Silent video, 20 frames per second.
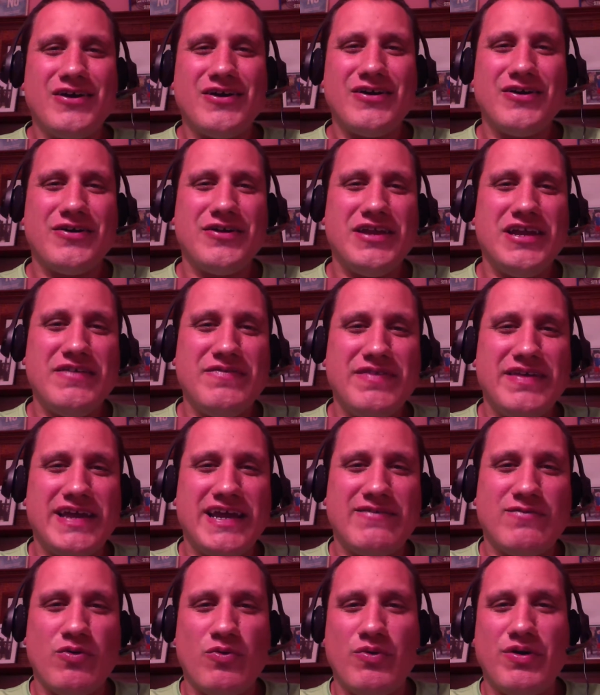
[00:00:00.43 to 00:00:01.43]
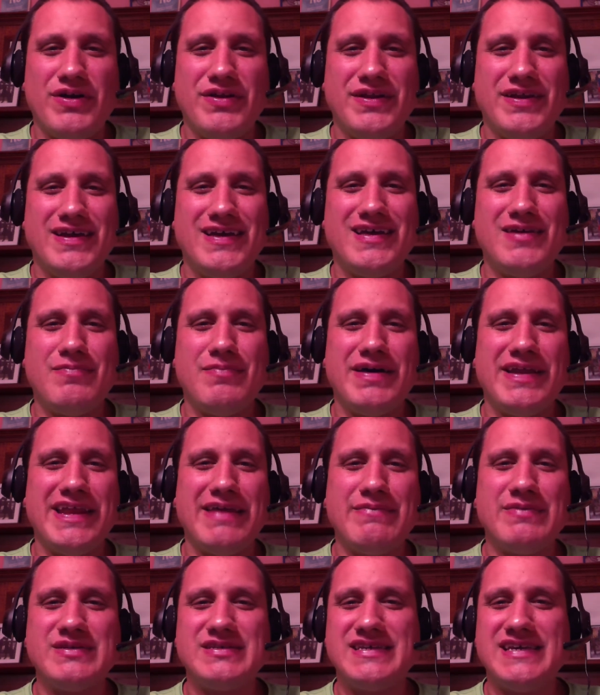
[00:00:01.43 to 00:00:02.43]
Good evening, everyone. My
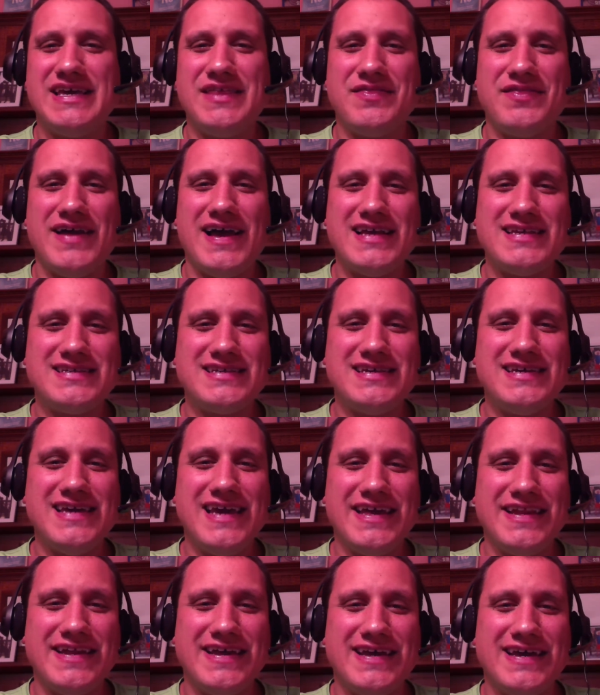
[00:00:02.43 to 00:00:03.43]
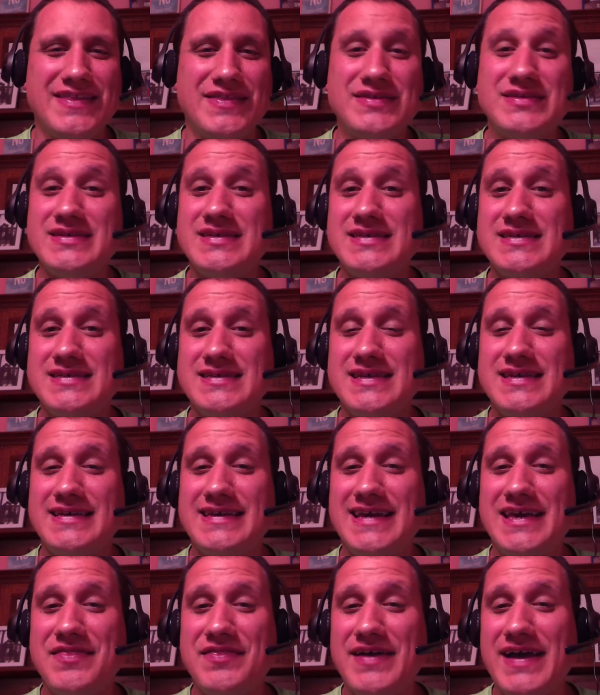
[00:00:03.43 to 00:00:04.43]
name is Keith Laskey, and this is the
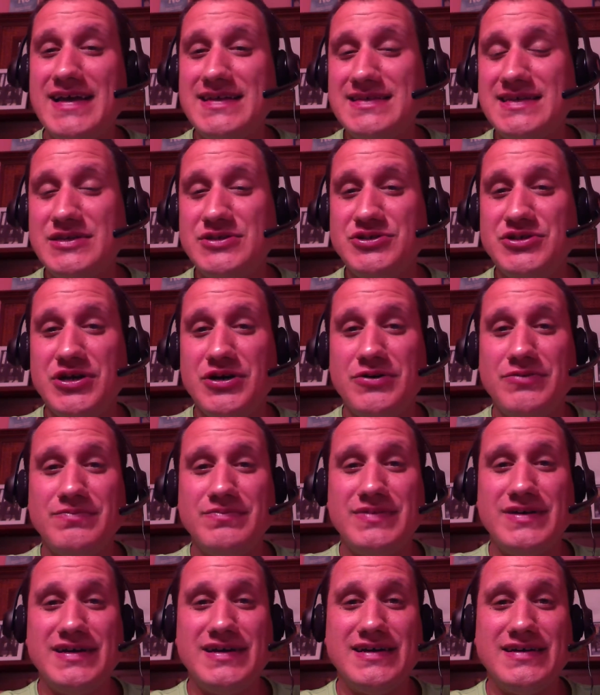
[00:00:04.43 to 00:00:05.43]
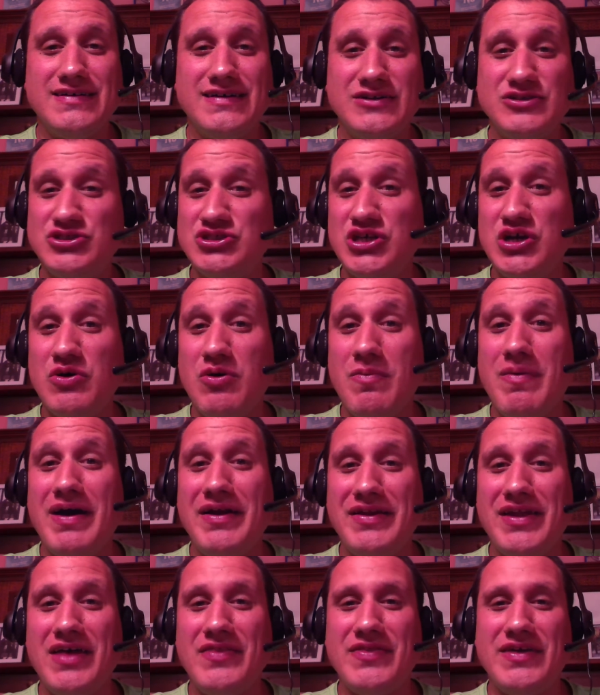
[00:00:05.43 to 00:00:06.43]
Keith Laskey Show, a show about
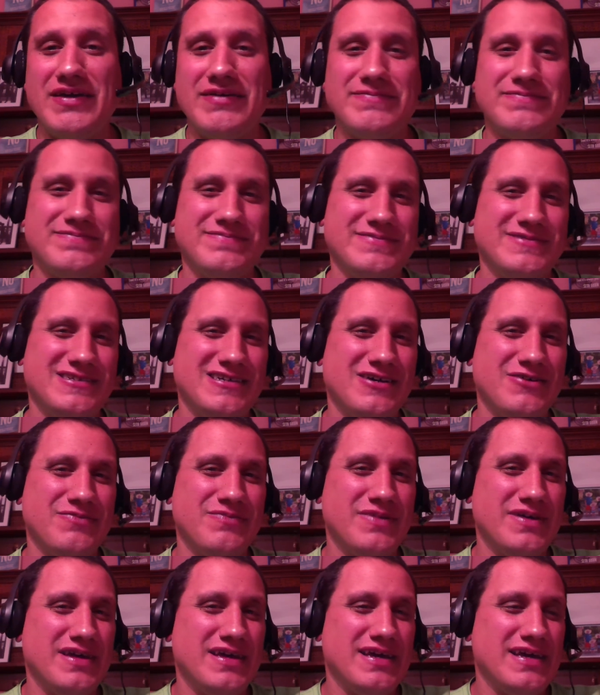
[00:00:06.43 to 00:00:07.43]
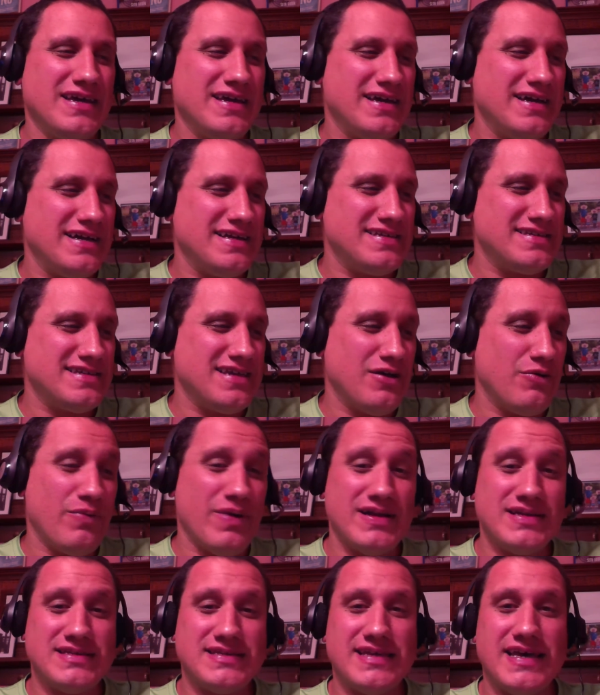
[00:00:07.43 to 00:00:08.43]
nothing. So, it's
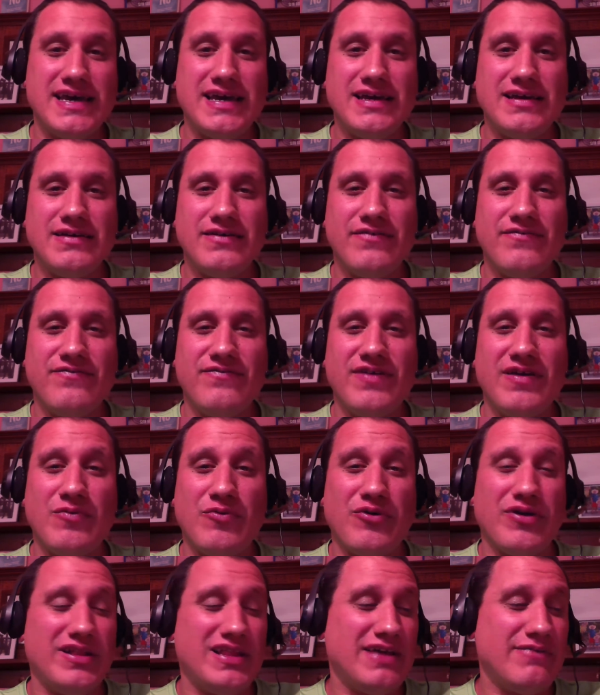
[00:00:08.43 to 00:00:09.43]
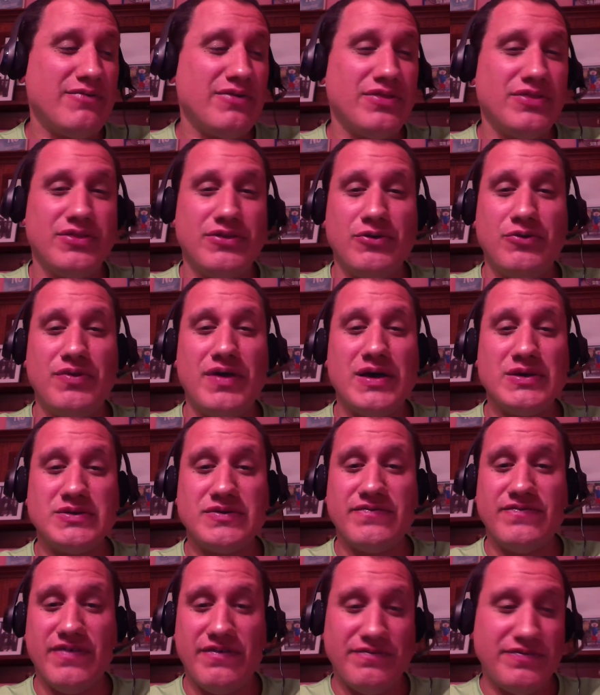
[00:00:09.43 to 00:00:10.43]
Wednesday, February 11th,
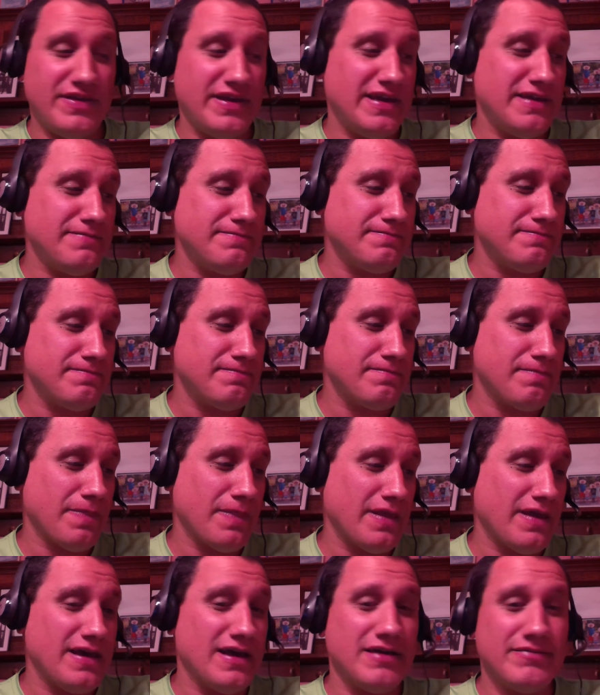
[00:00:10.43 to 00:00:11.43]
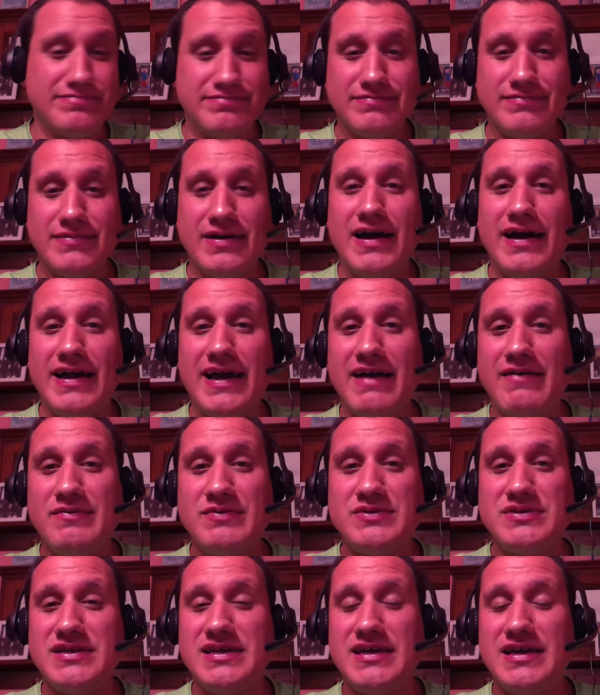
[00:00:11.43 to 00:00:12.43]
2015. Uh, I
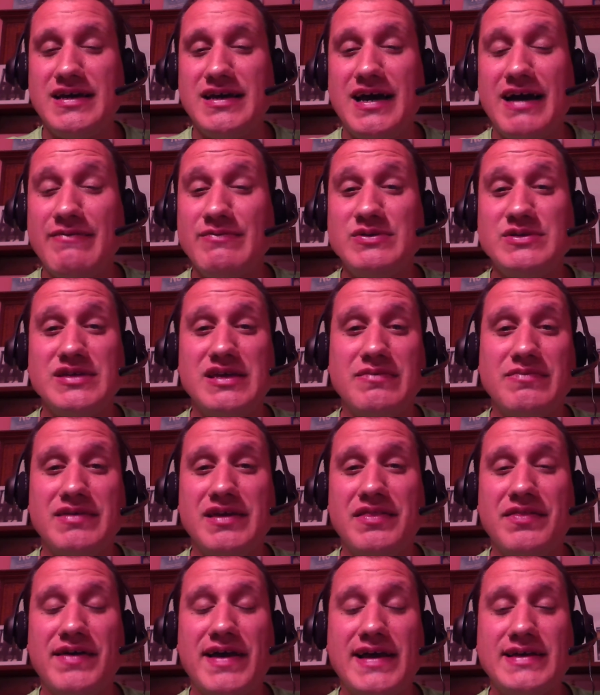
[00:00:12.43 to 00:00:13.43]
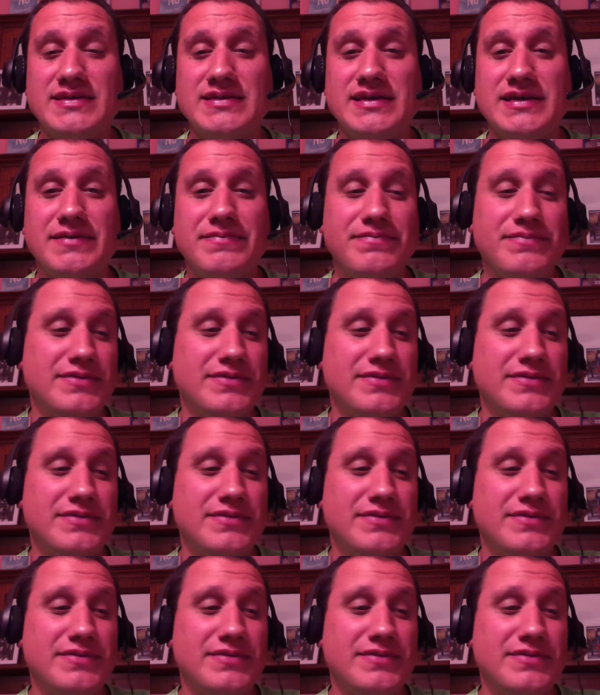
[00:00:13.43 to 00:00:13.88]
obviously am Keith Laskey.